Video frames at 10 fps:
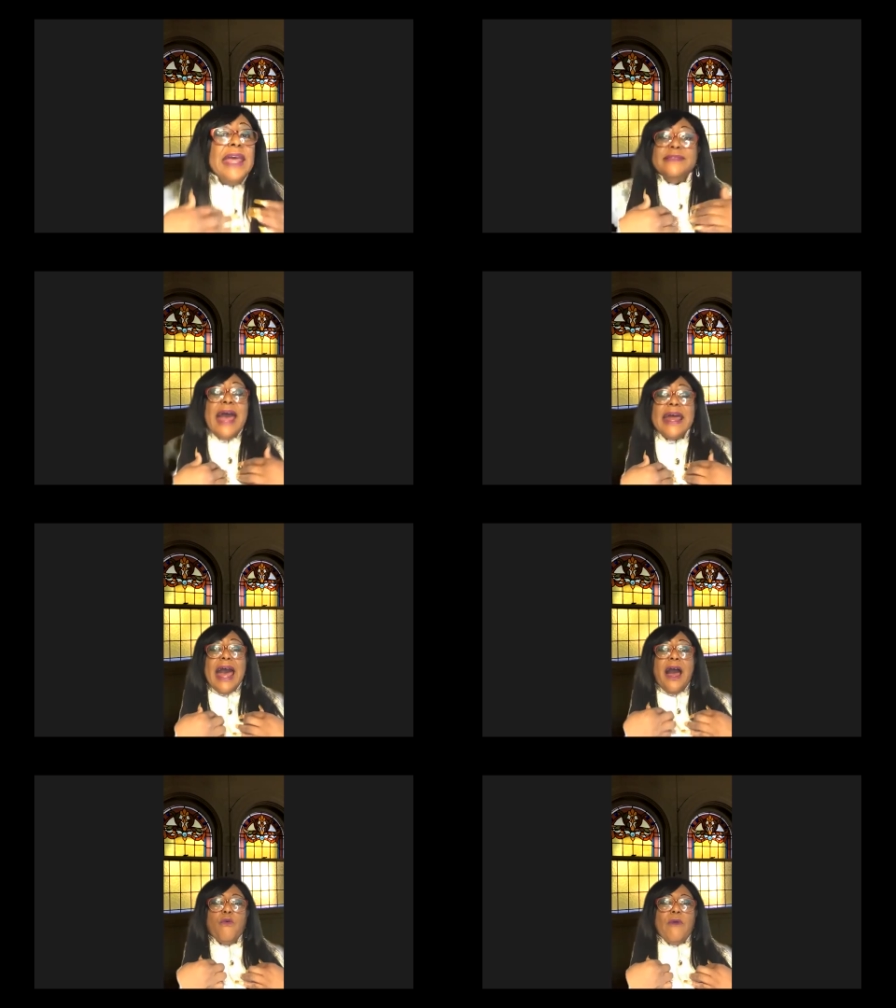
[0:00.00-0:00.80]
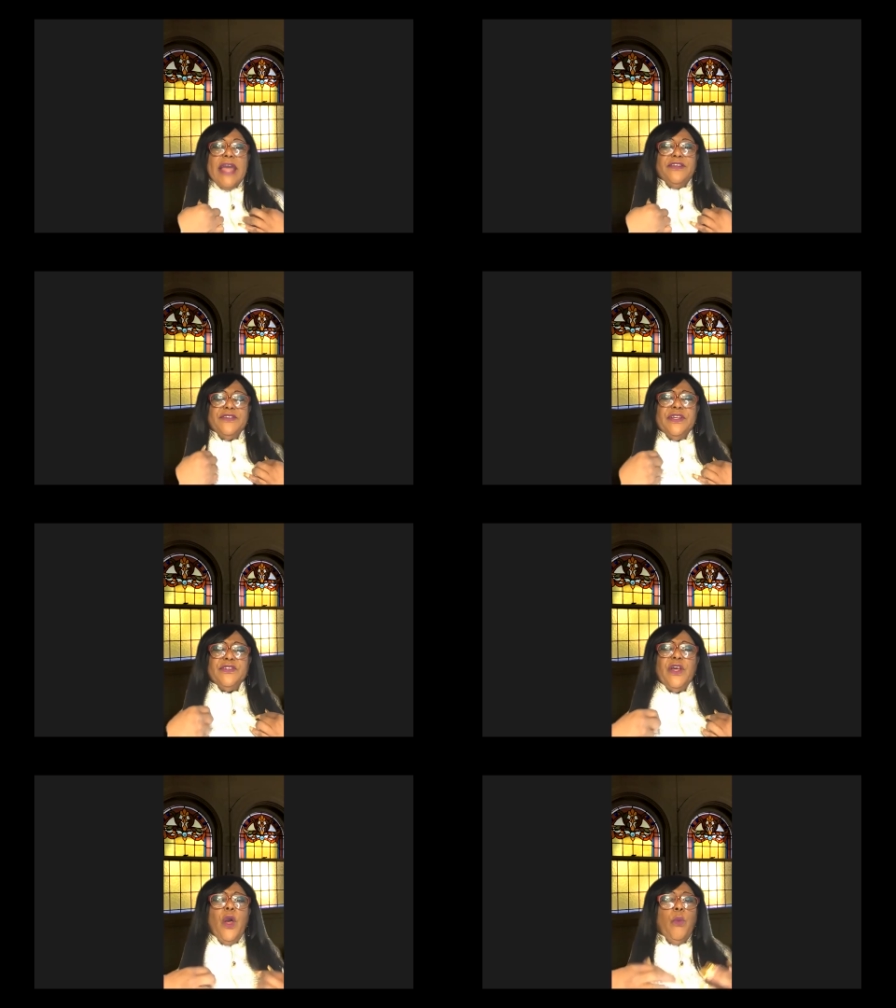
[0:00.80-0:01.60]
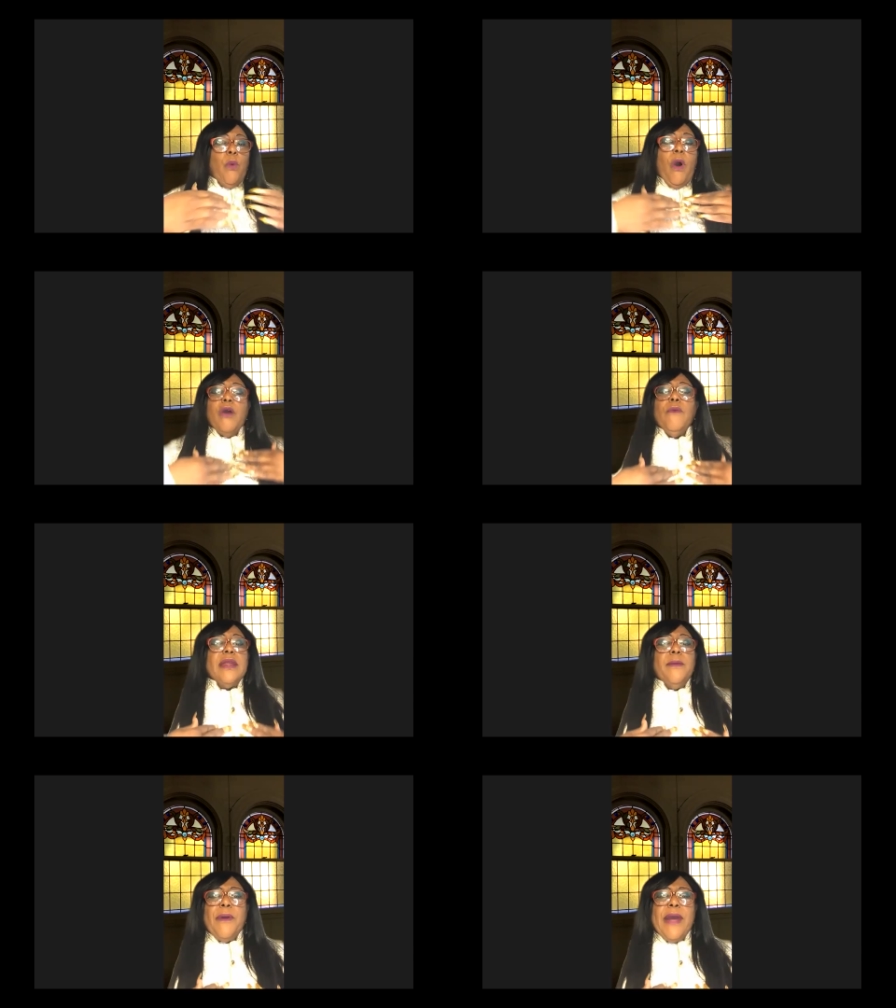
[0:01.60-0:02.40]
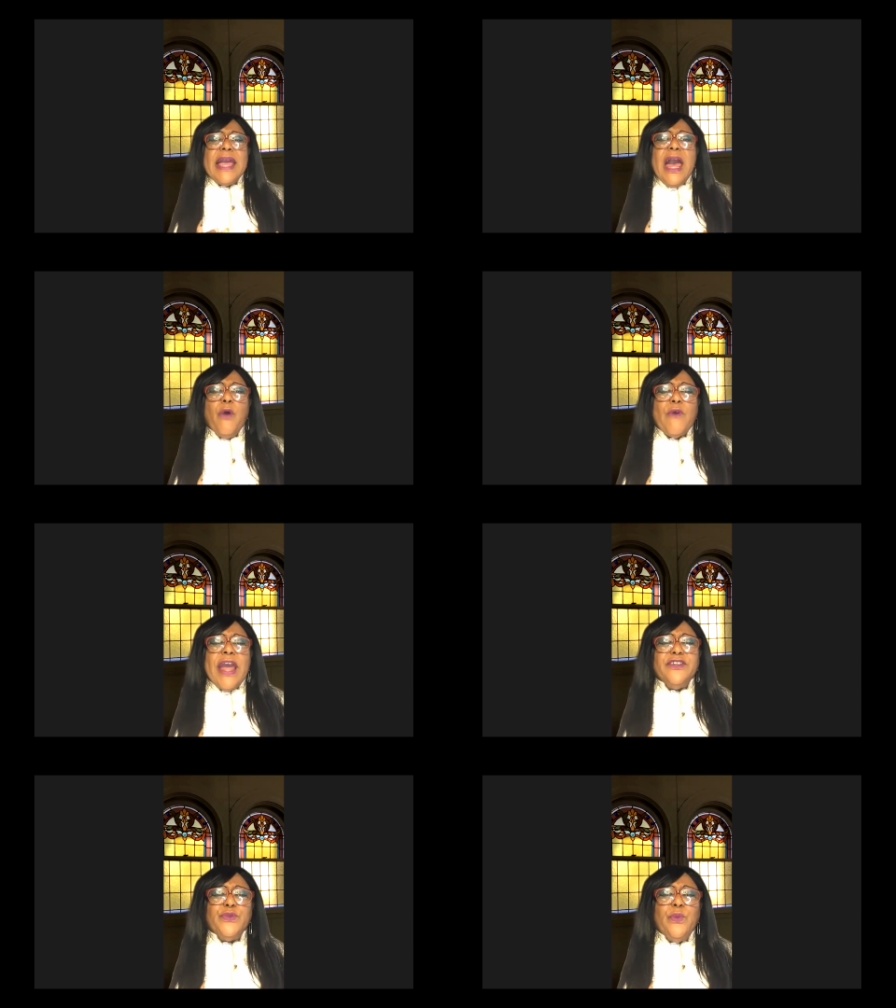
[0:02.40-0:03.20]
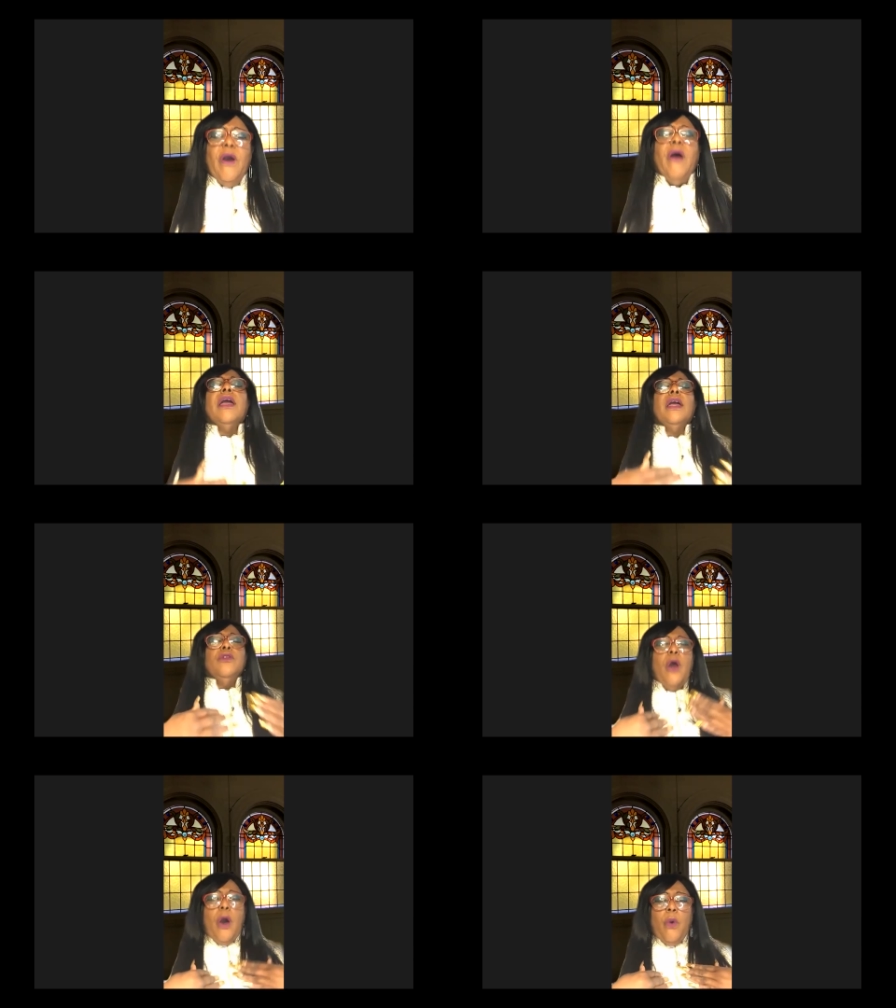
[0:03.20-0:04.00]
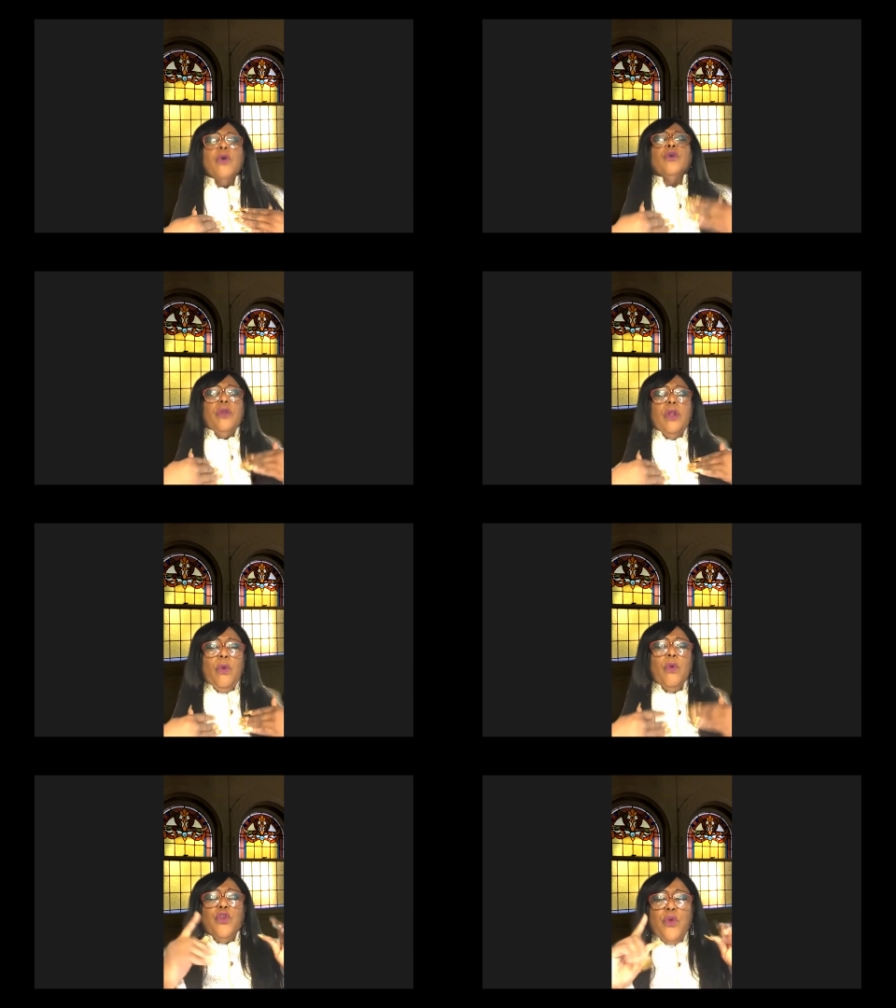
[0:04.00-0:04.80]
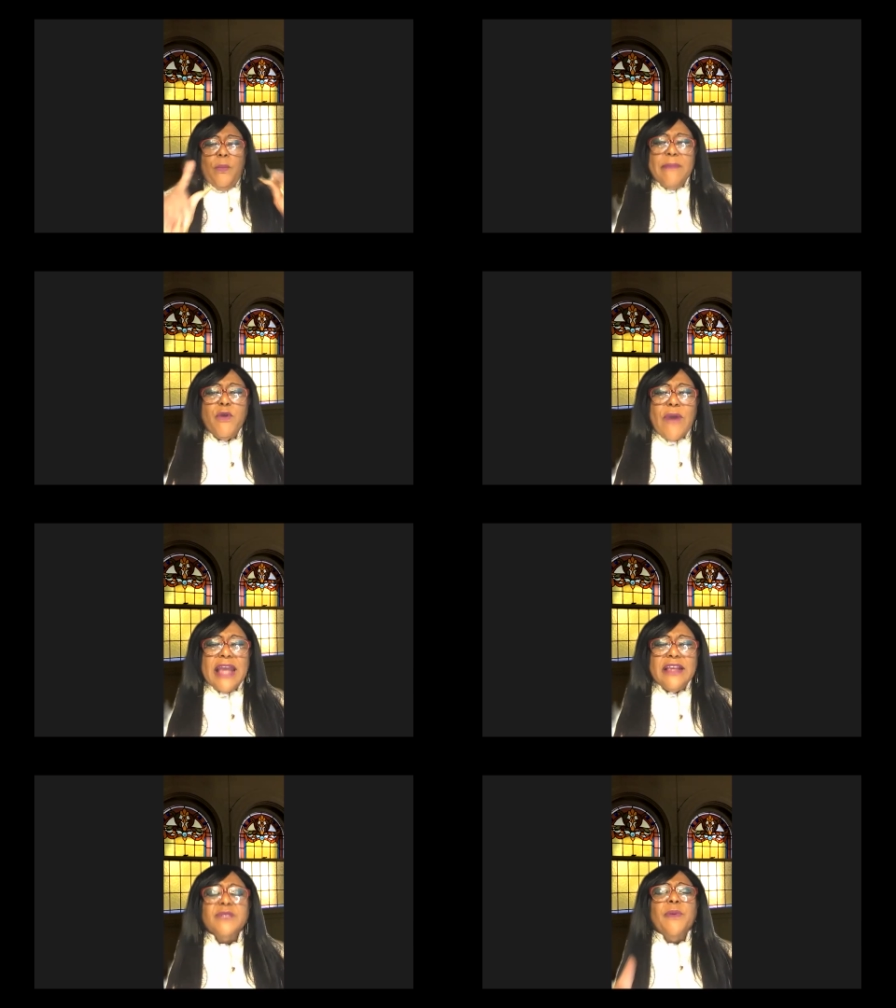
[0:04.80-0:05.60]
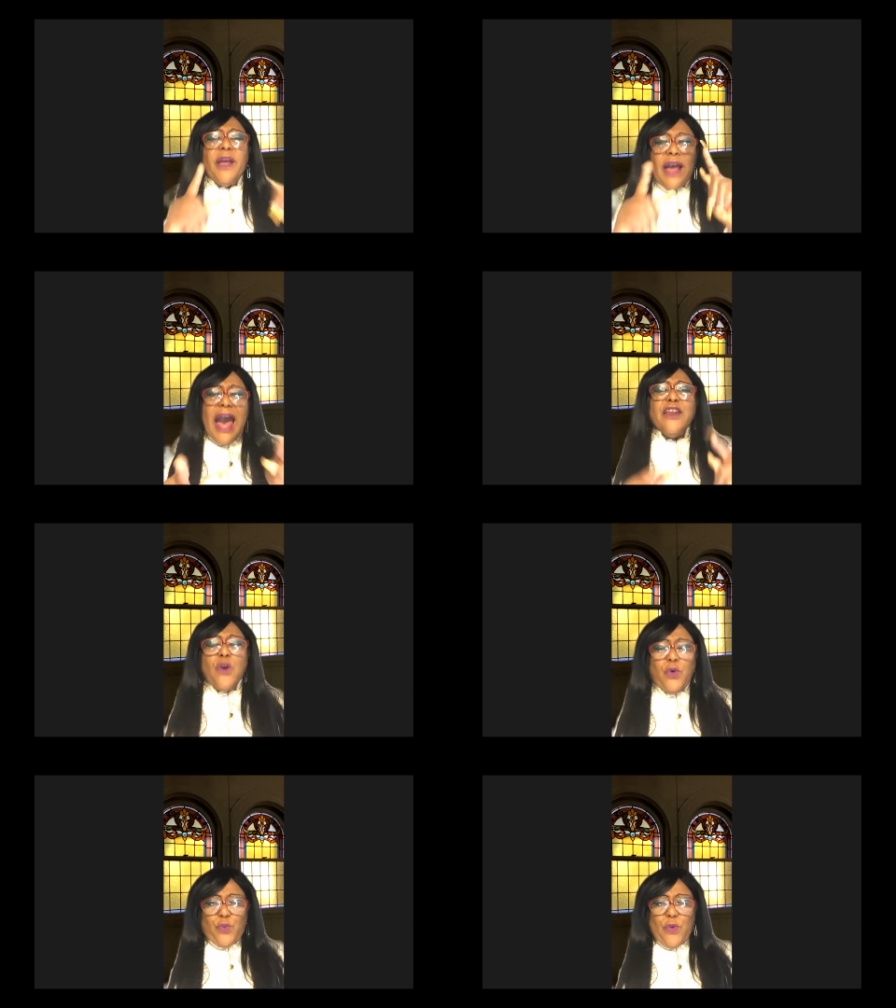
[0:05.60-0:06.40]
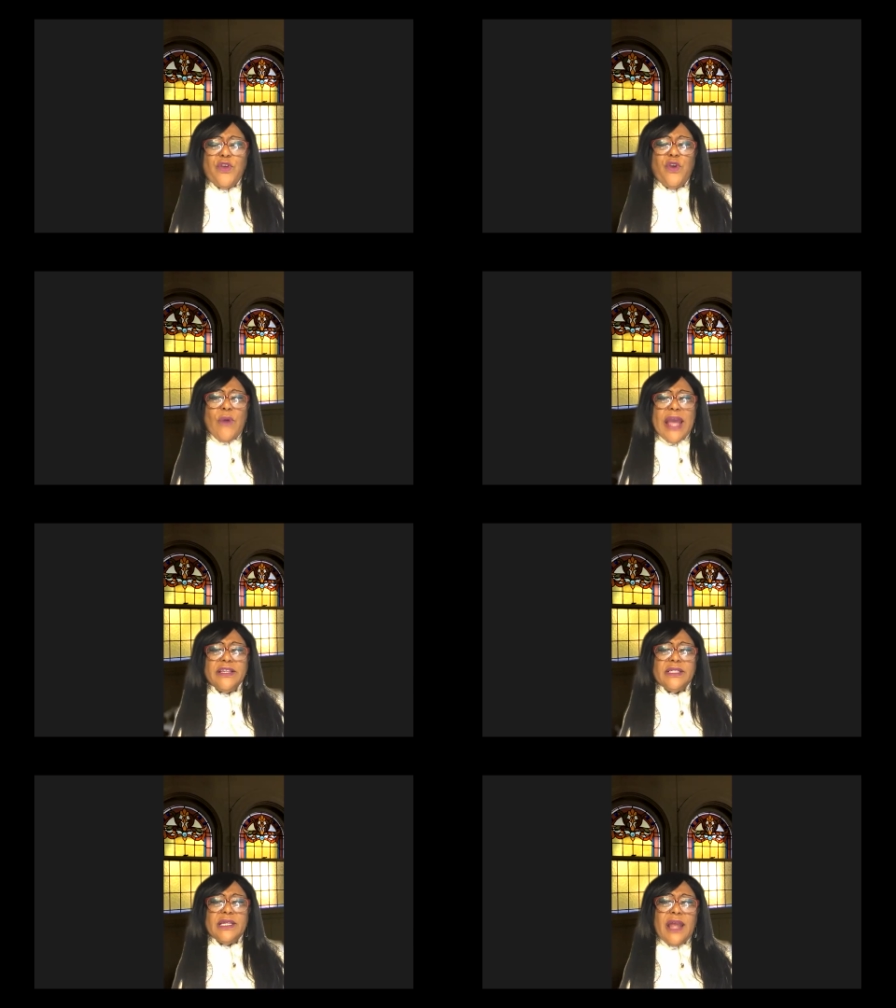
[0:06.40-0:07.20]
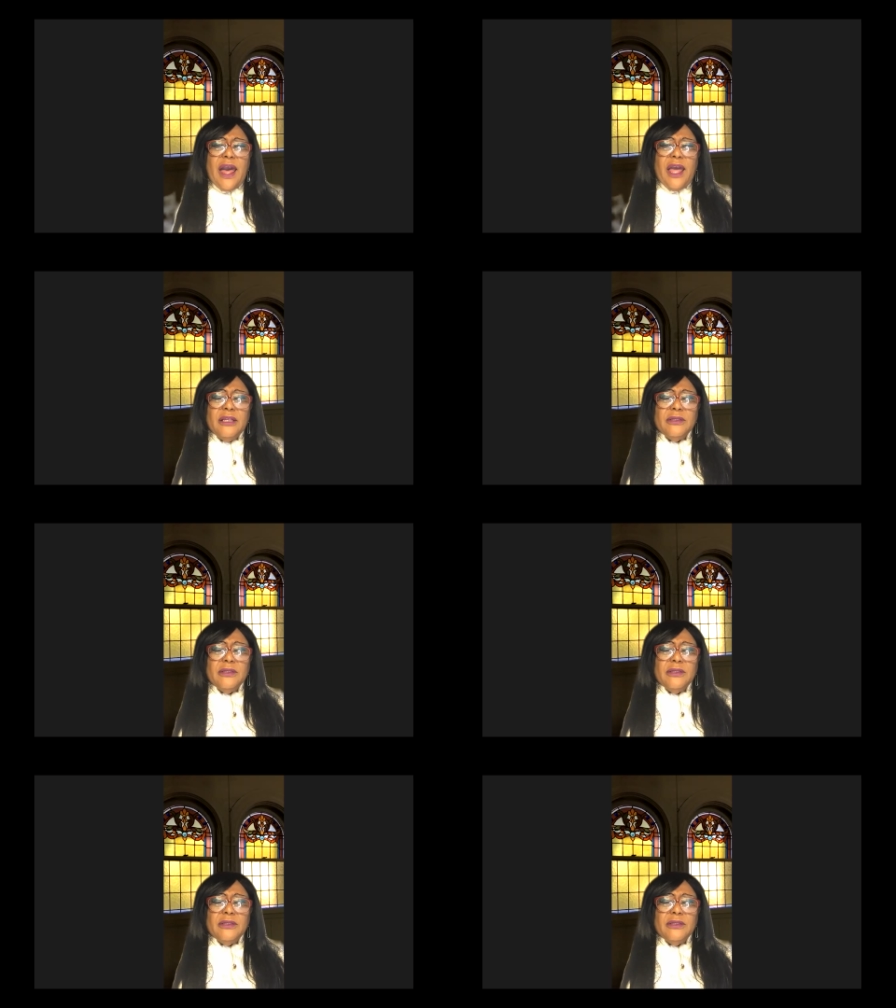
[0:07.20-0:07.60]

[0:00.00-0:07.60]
not our righteousness. We walk around and brag how righteous we are. No, no, you may be righteous, but God knows whether you're righteous or not.